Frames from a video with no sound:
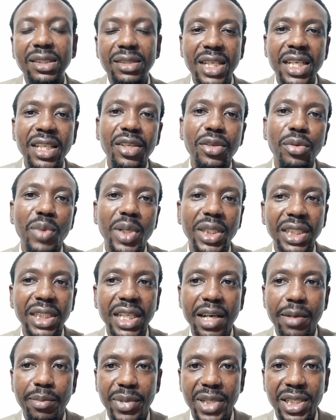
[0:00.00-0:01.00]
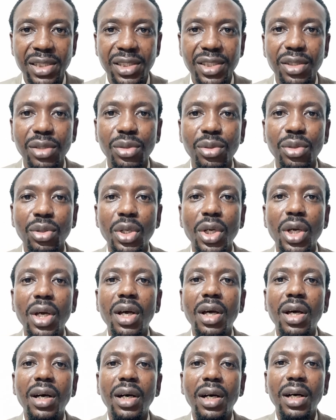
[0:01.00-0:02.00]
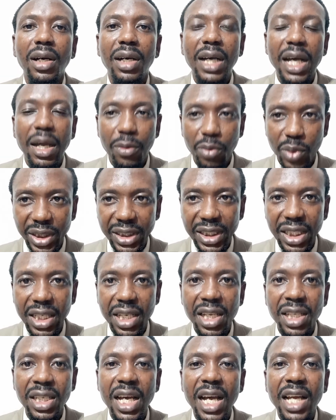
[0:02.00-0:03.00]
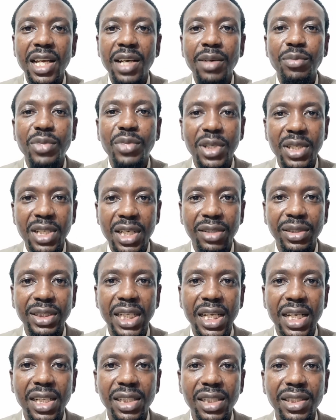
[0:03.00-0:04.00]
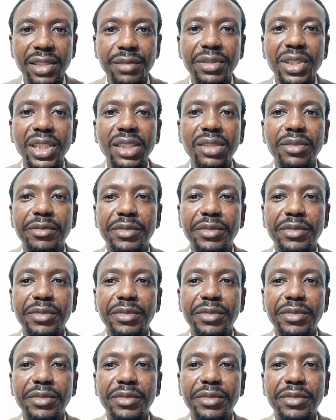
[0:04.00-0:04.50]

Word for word: Thank you and God bless you. Once again, I am Brother Hosanna David.